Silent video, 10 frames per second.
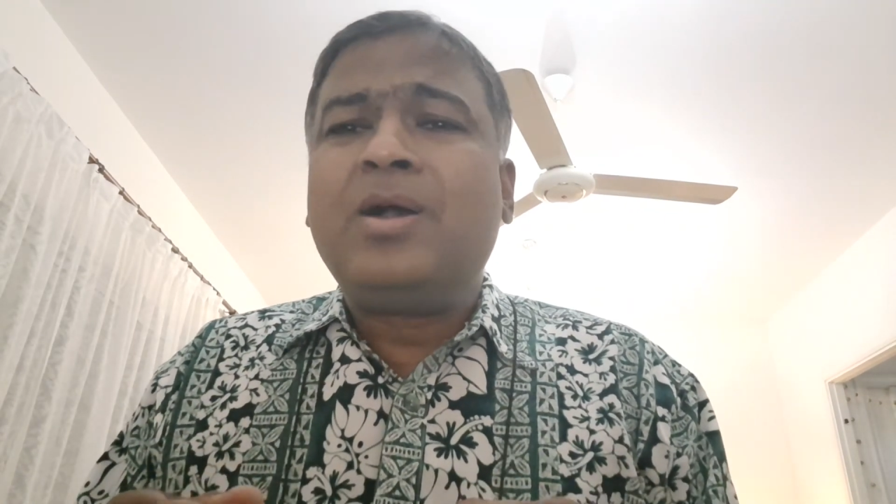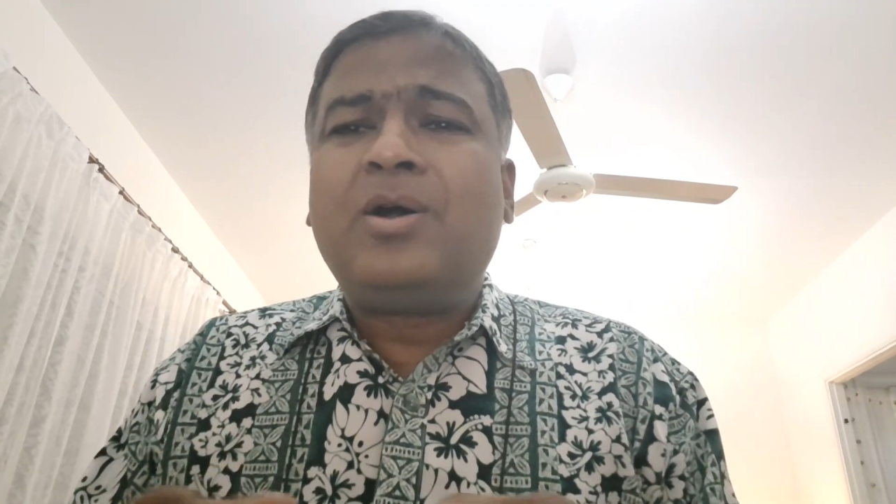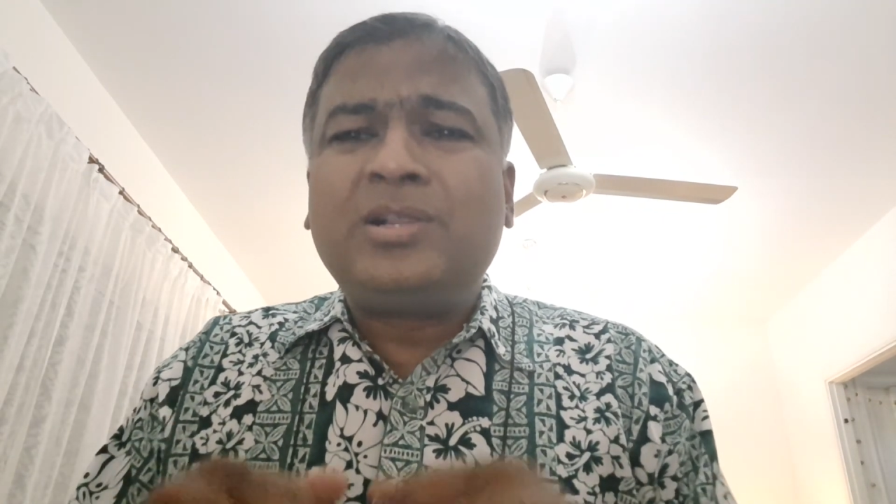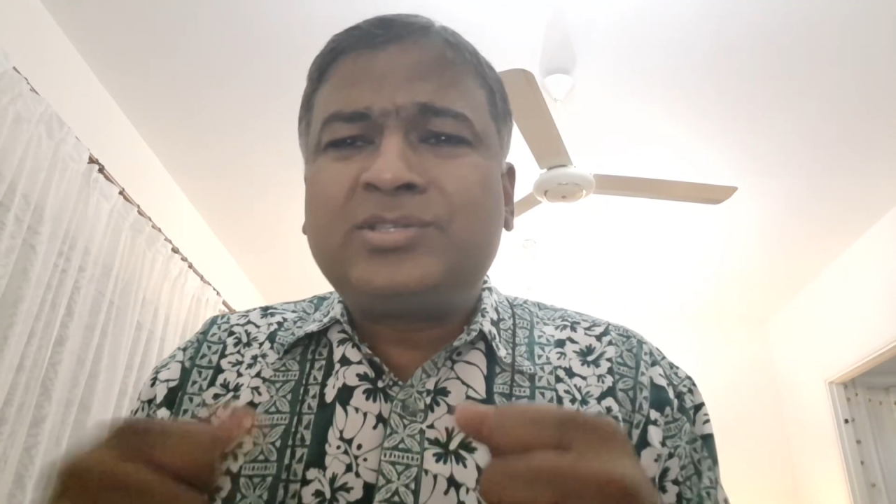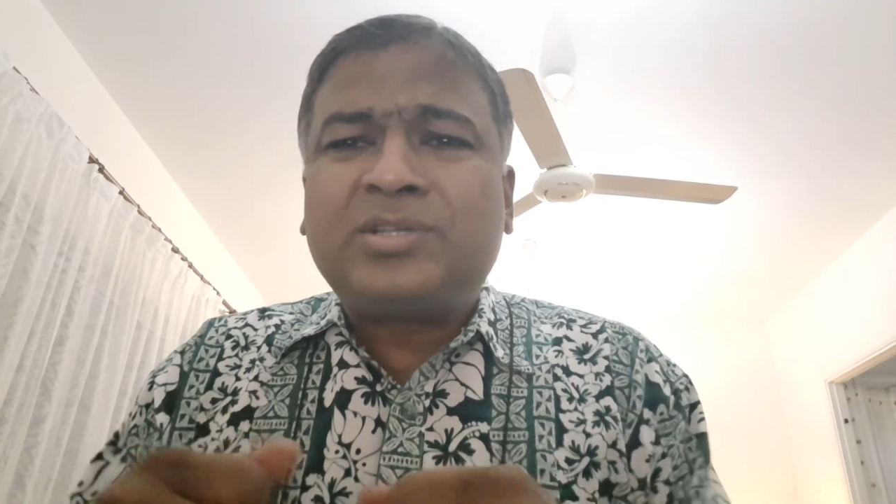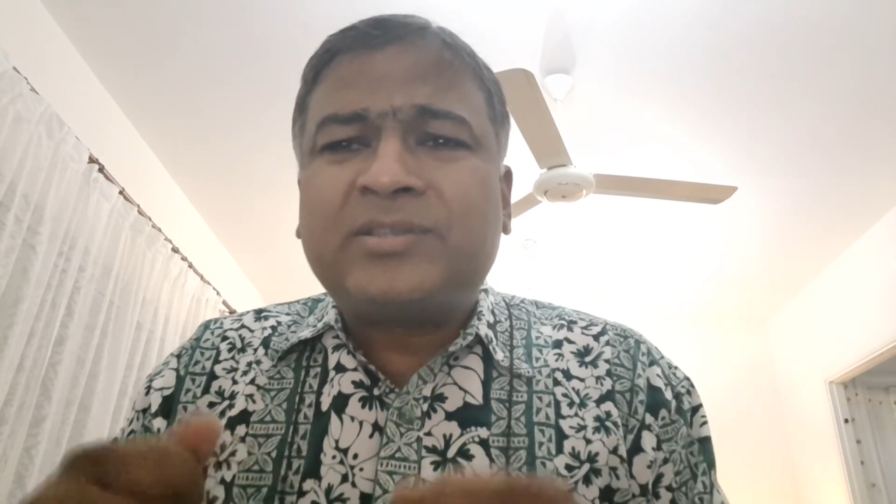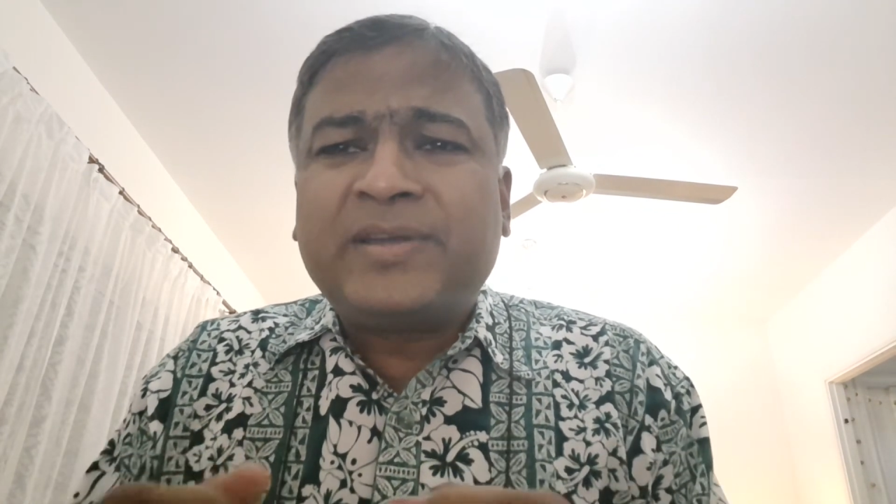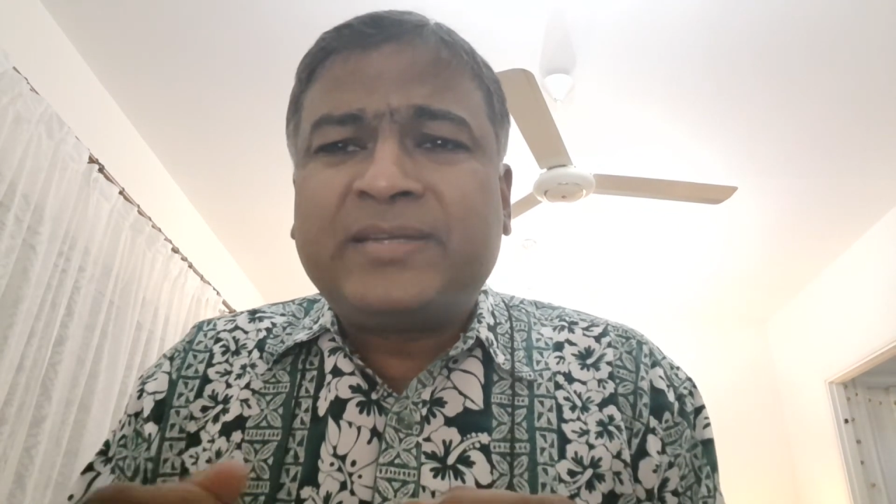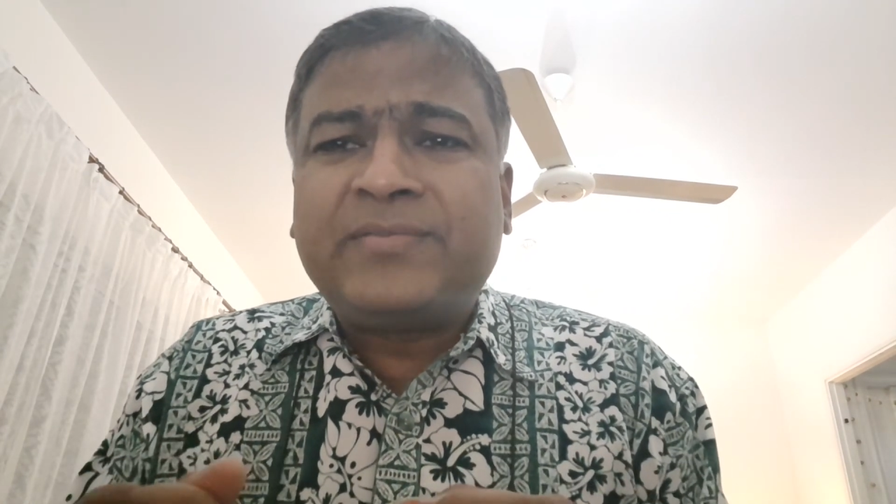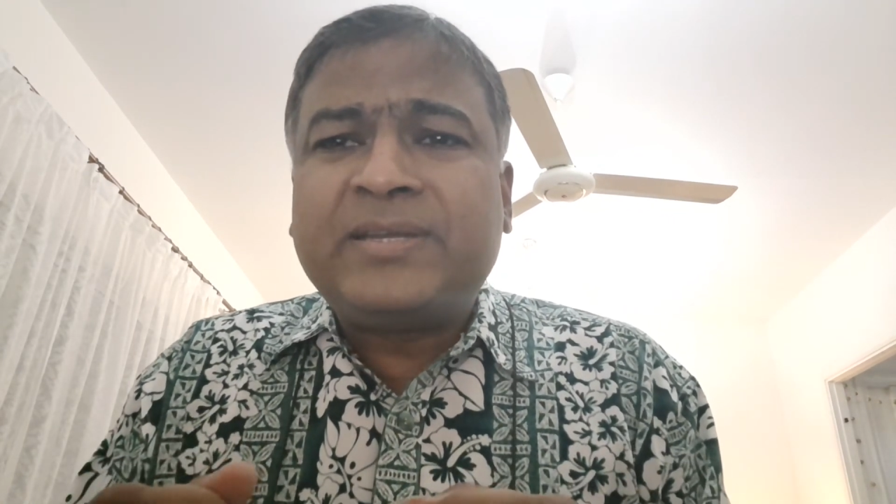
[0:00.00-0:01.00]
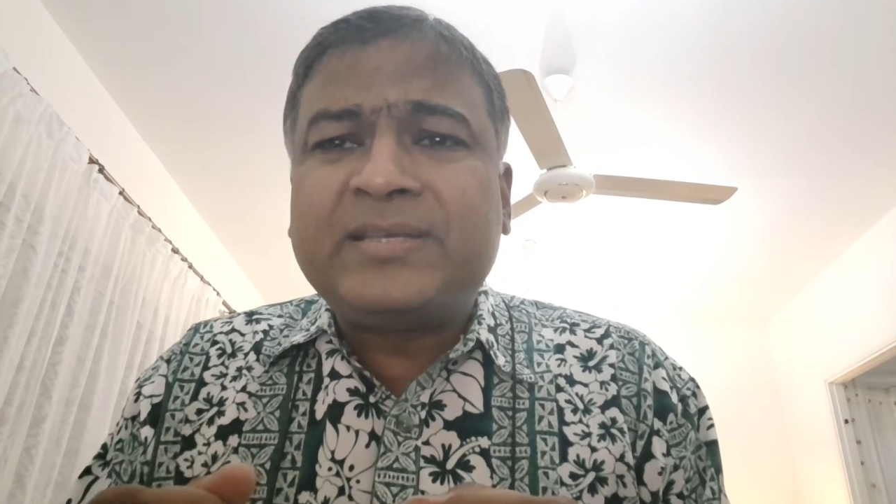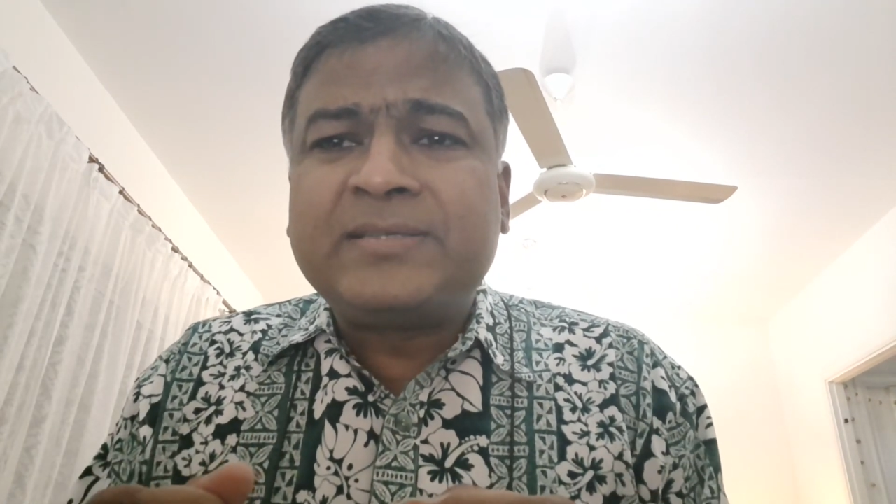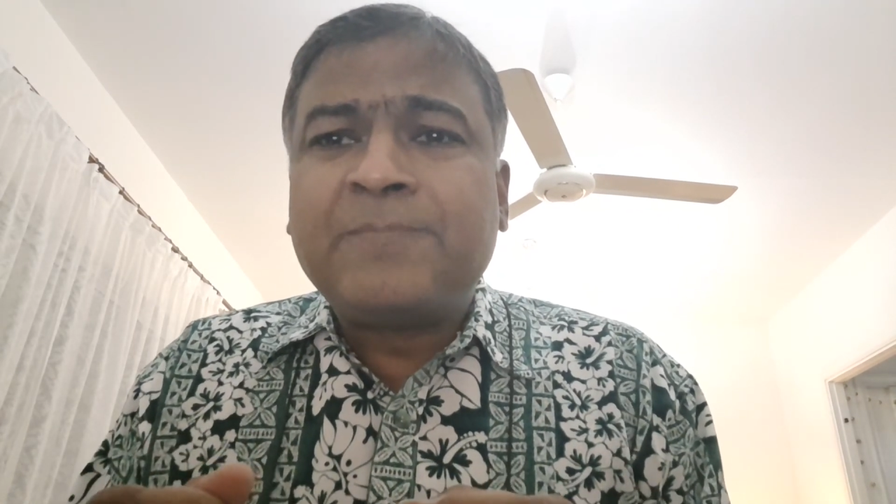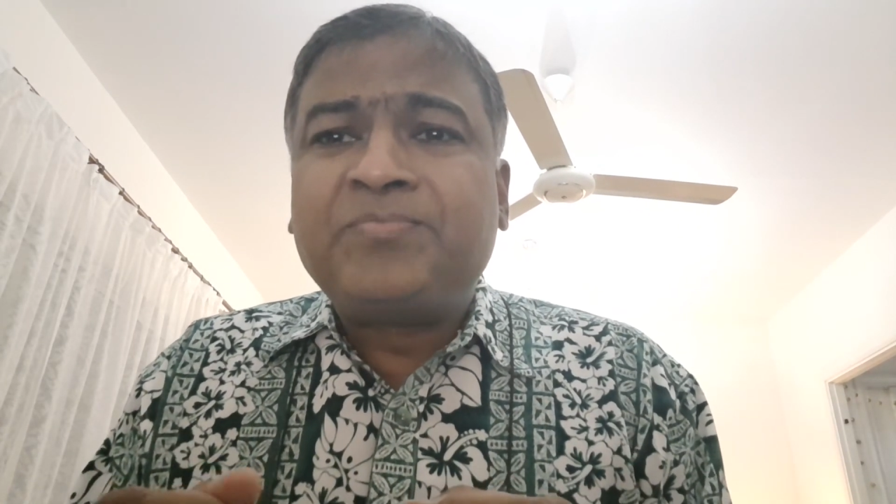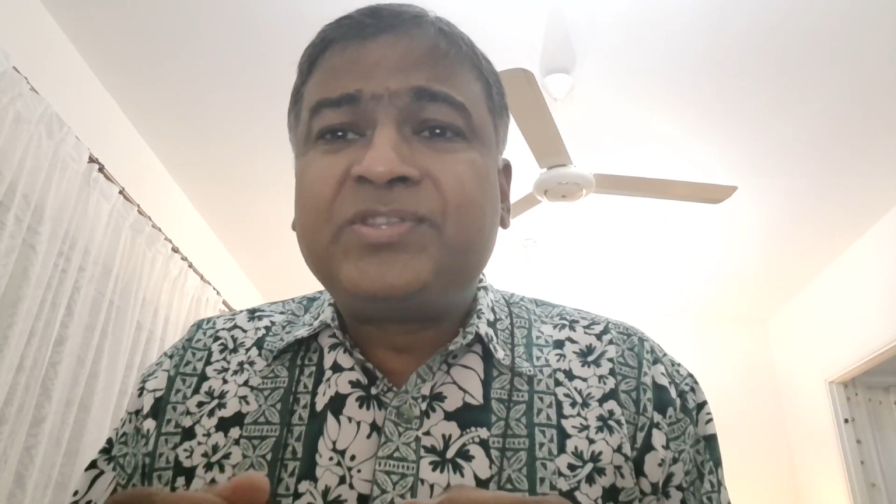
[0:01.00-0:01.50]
all sorts of activities.